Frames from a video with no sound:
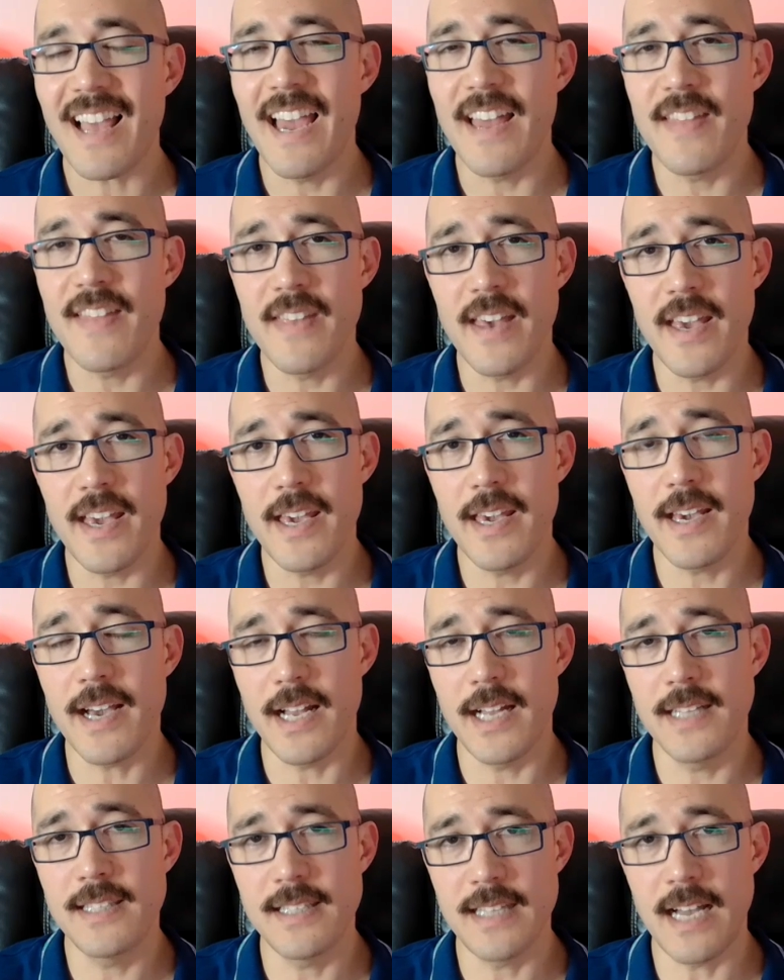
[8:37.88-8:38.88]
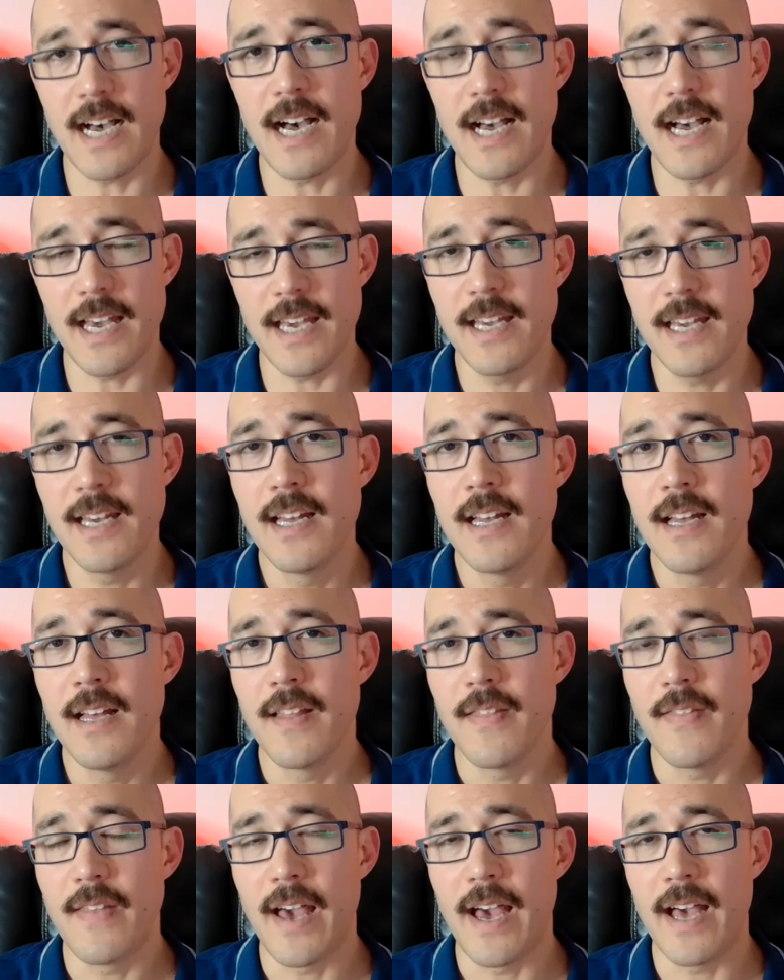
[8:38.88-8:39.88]
and they kind of deny
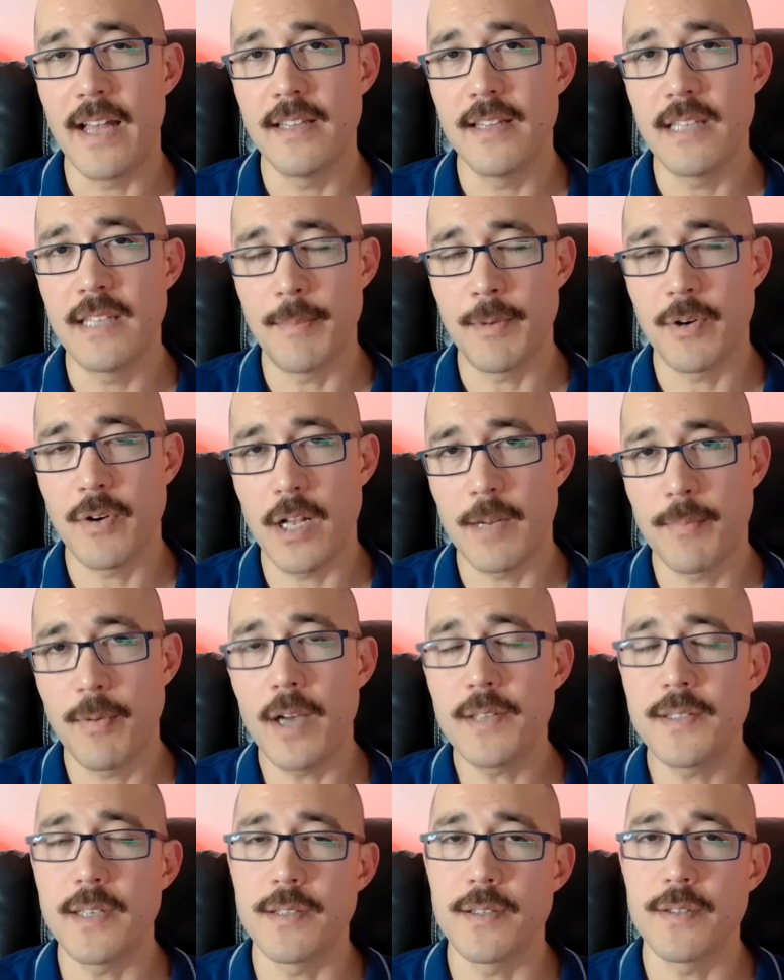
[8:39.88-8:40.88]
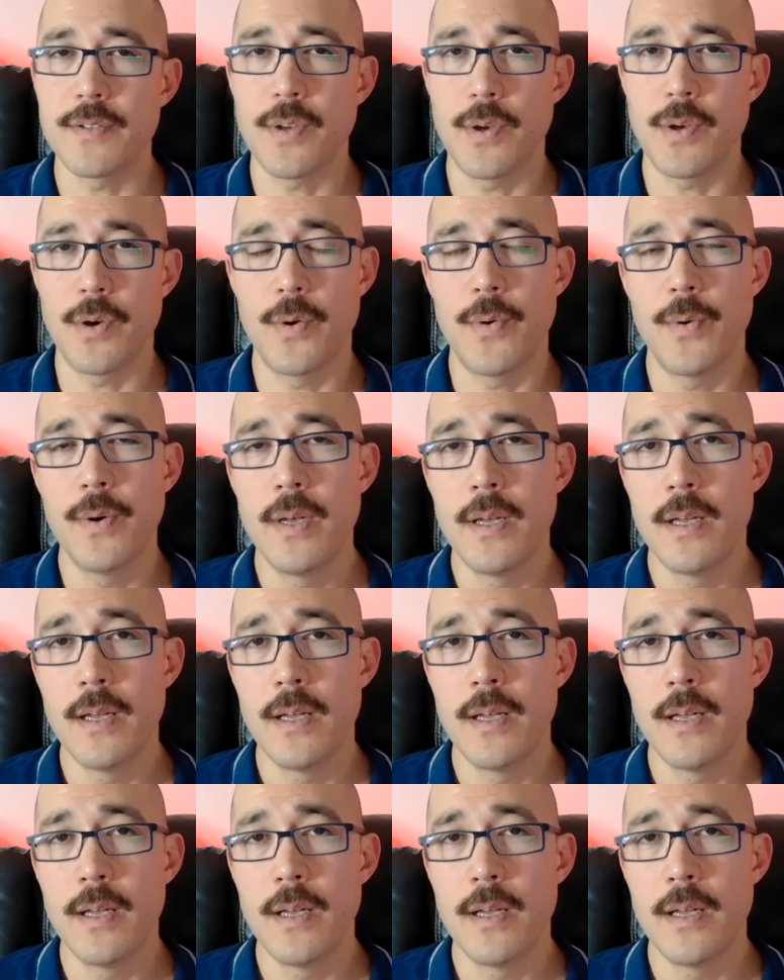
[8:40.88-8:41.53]
that democratic process. So